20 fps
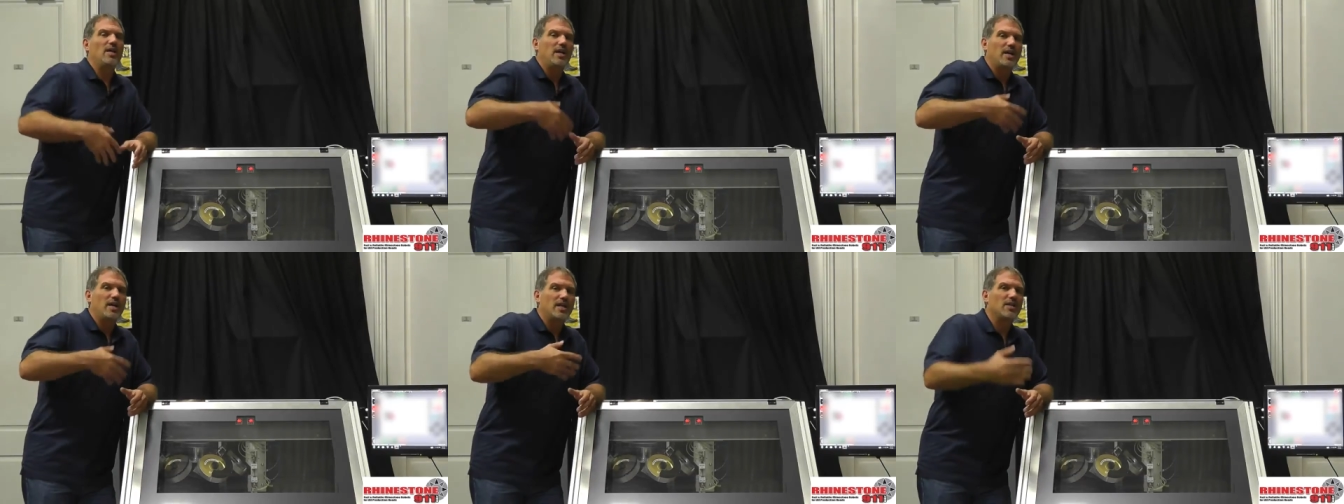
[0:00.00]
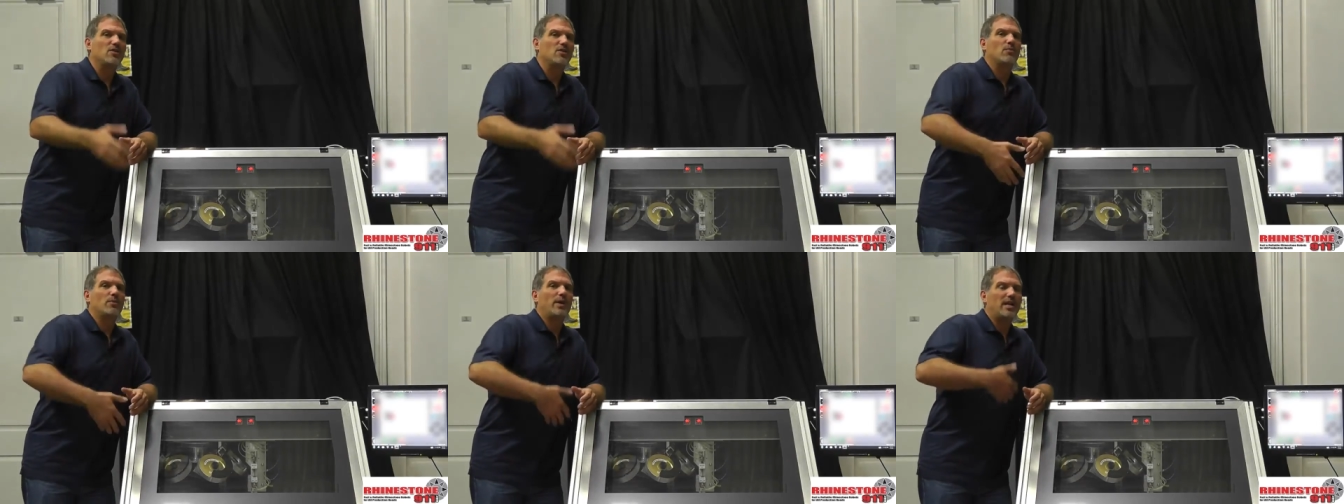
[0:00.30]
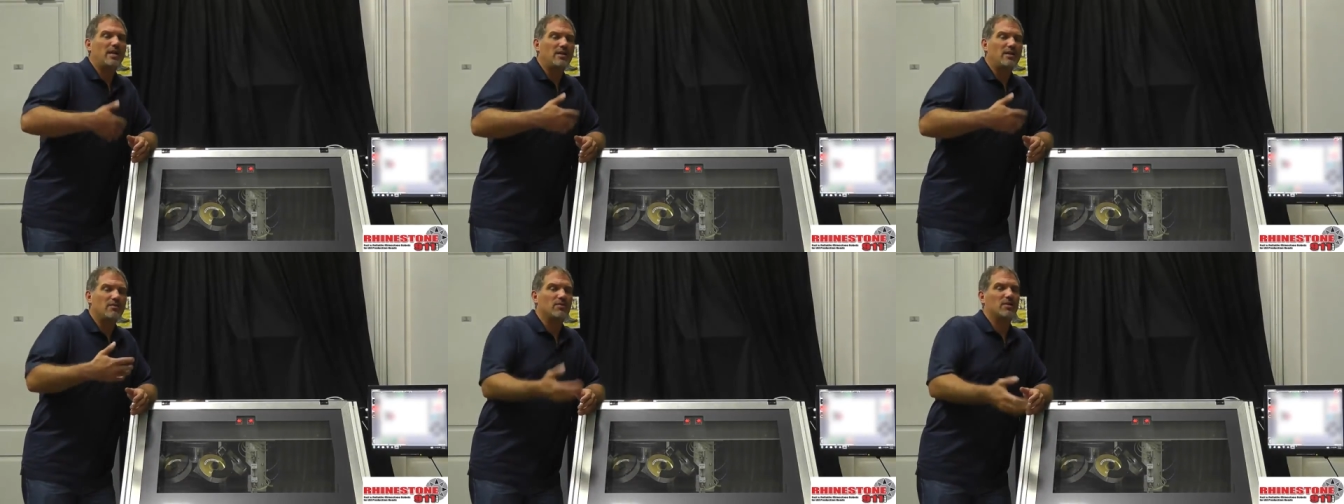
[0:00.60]
and then you're
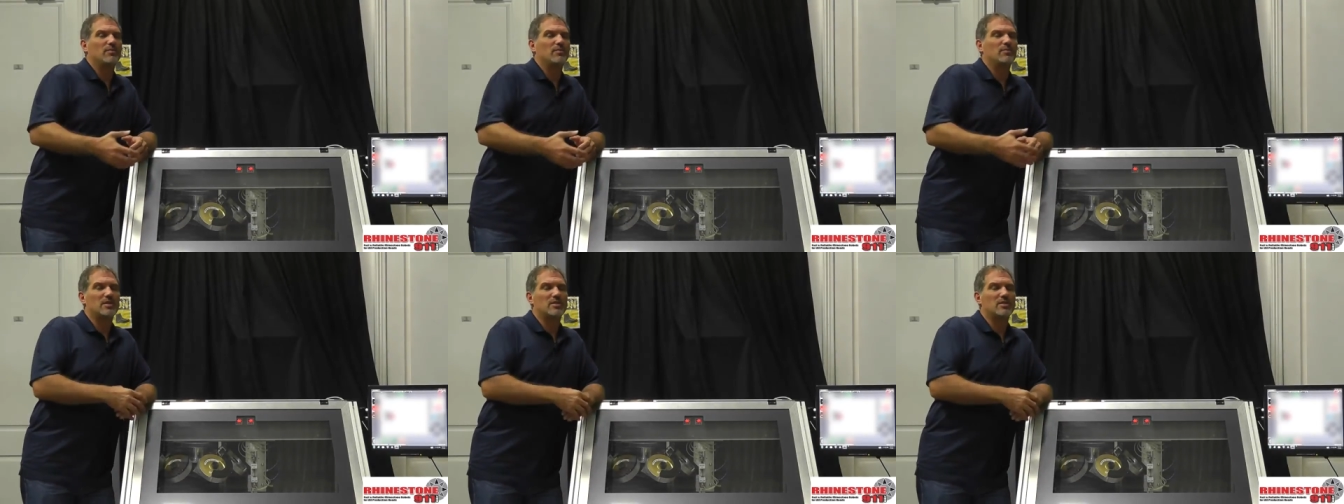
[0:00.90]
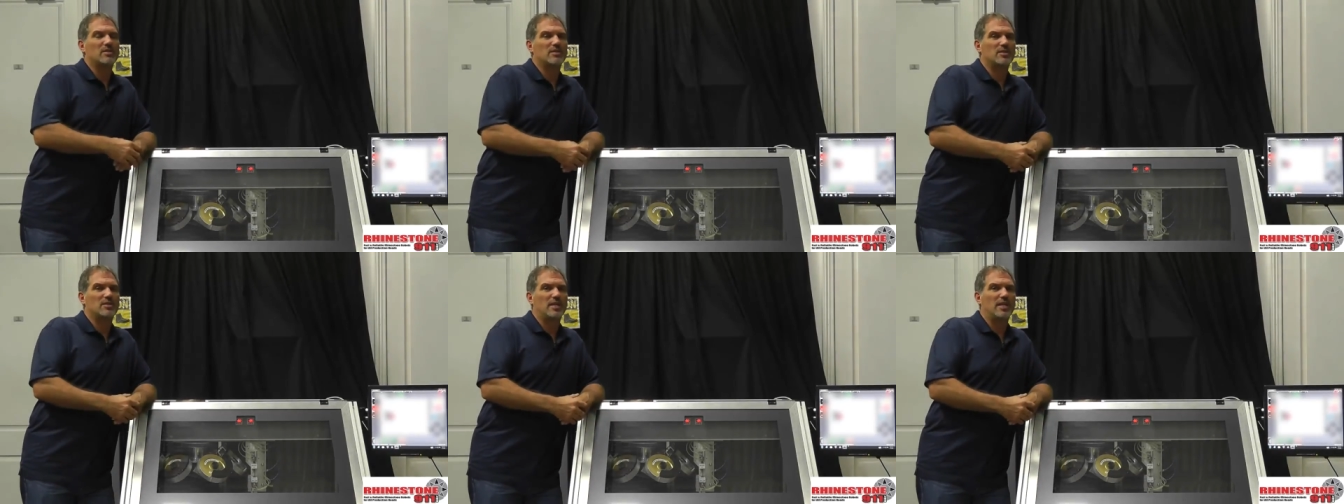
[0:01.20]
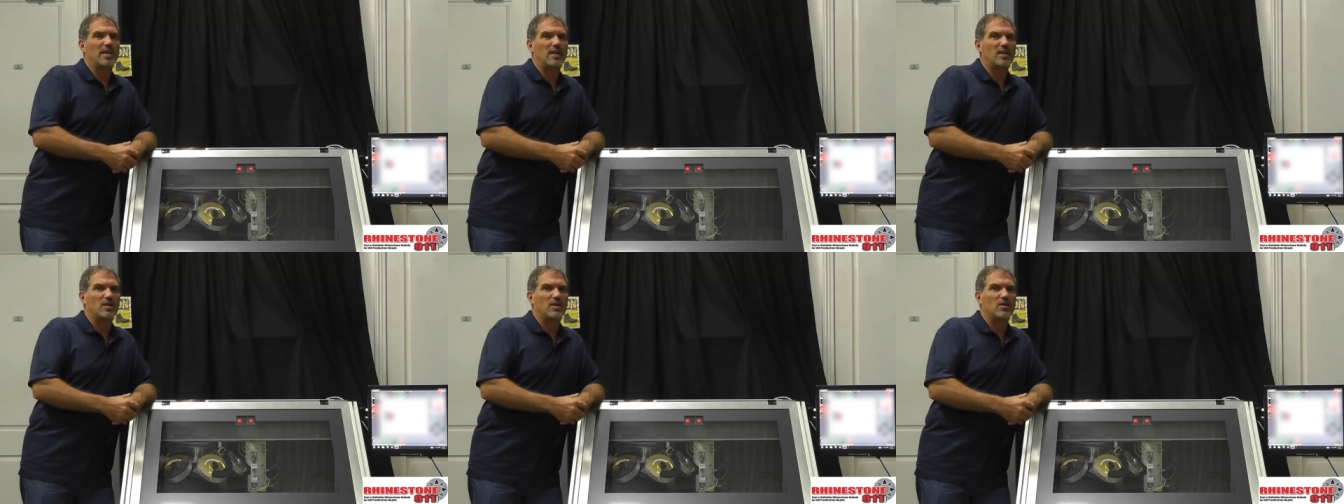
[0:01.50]
waiting for the business to
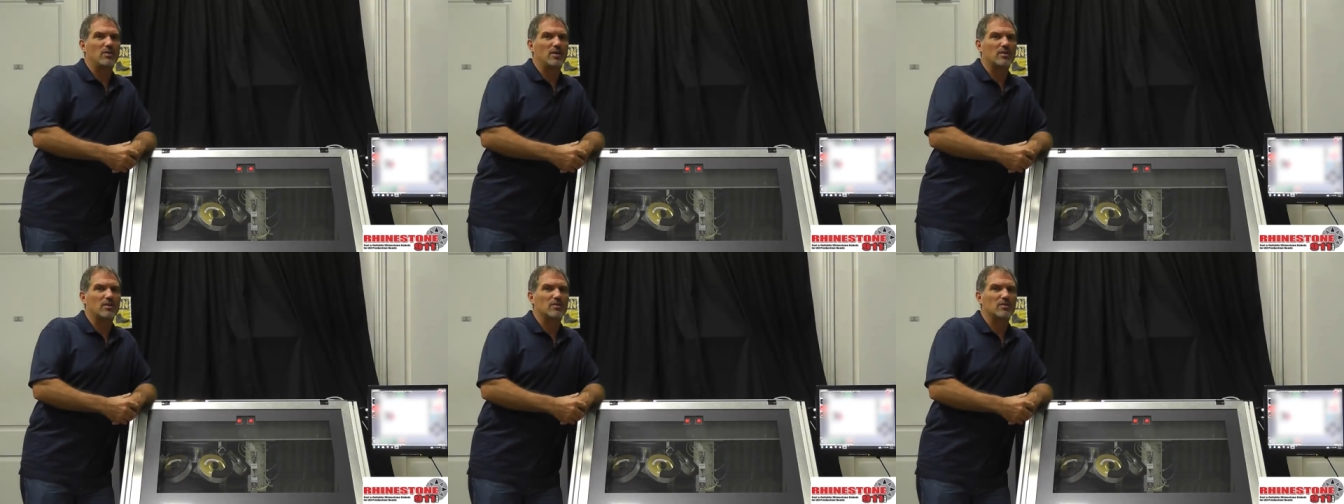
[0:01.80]
get going.